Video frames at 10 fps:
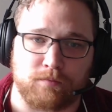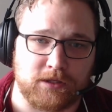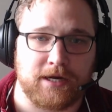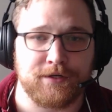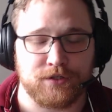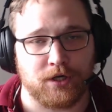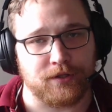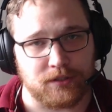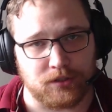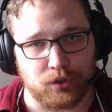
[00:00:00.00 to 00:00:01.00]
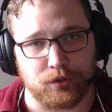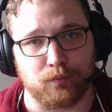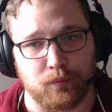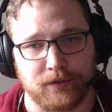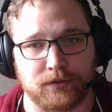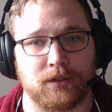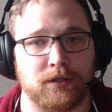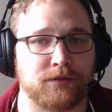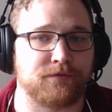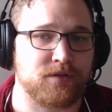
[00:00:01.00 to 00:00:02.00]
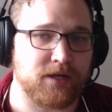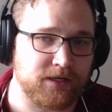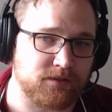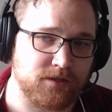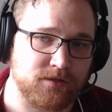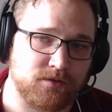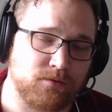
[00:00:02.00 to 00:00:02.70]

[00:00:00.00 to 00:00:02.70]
relies on the goodwill of scientists